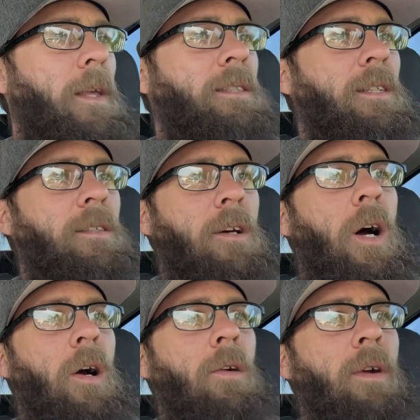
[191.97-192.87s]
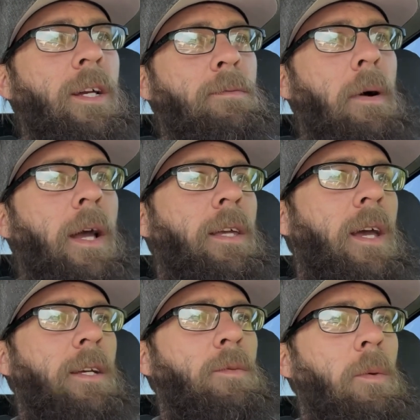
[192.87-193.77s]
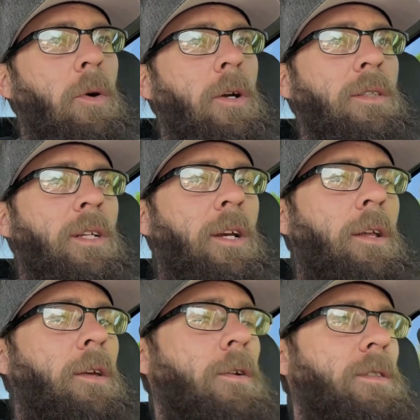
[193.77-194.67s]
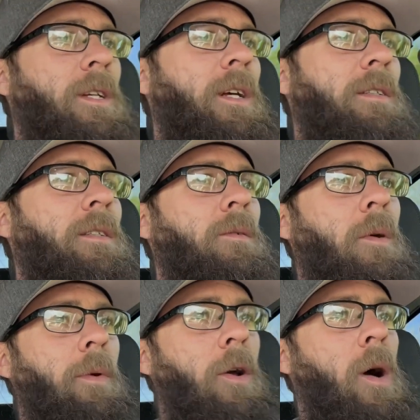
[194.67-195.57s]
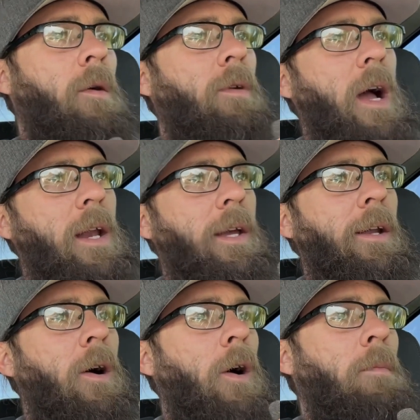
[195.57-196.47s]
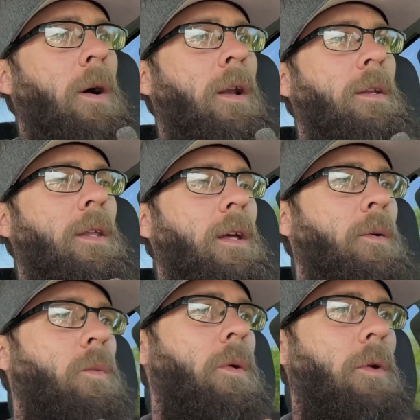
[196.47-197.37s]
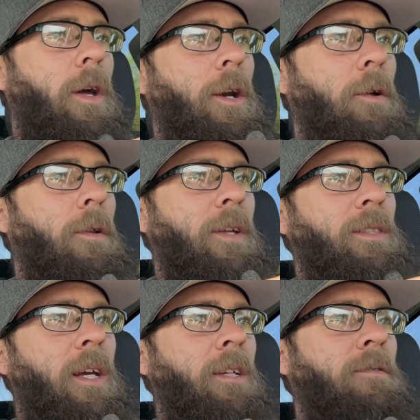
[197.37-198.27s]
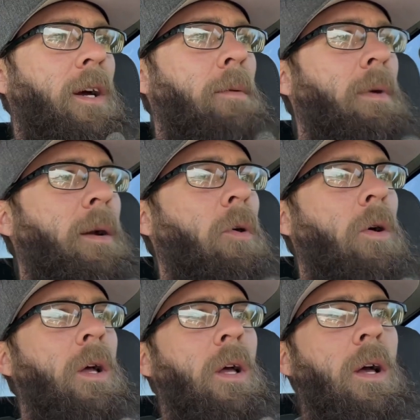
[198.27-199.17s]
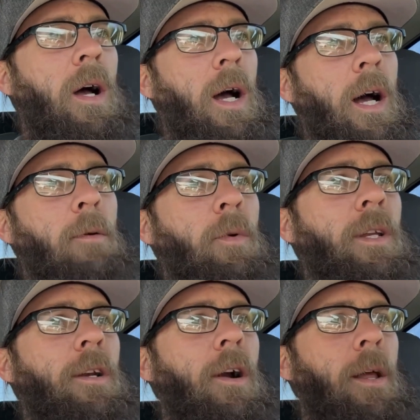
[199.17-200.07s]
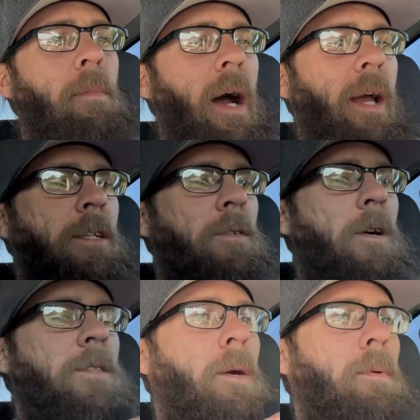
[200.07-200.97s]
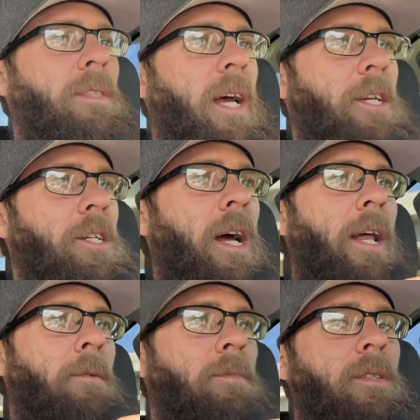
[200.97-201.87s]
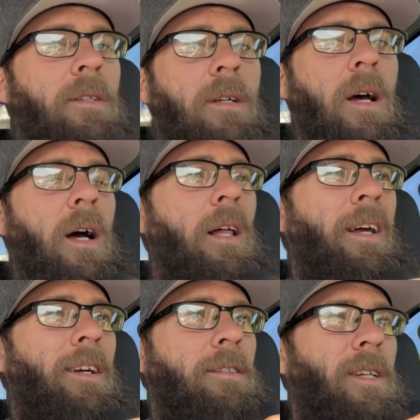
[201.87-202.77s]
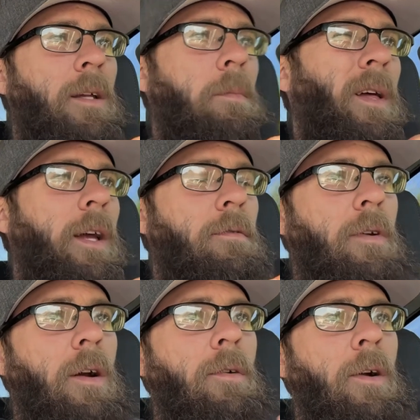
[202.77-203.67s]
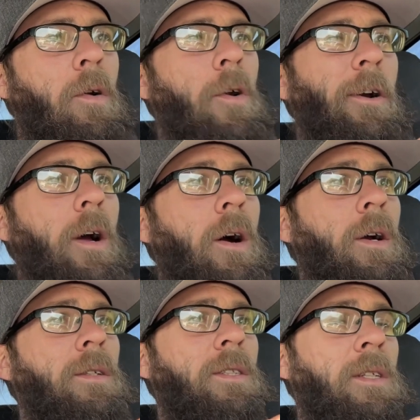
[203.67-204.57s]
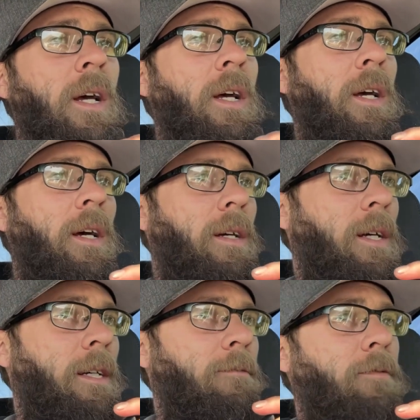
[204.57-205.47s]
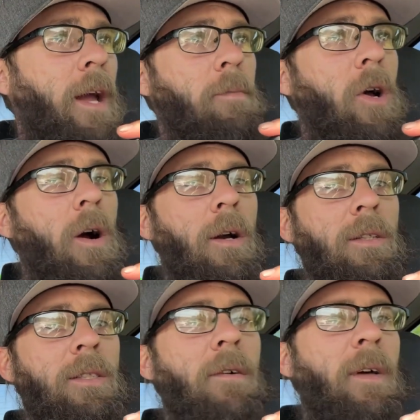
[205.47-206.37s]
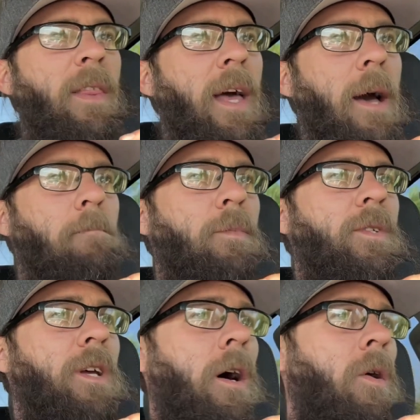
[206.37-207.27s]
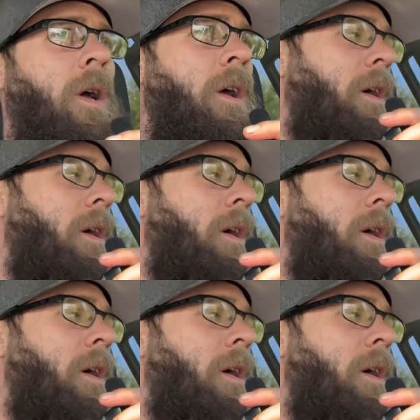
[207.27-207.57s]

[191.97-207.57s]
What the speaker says: This is our race bike. Yes, we will continue to use this when we go out riding and all, but what we're going to do to this thing is very minimal. We did already buy as far as our protection items, like our skid plate, front and rear rotor guards, frame guards, stuff like that. So,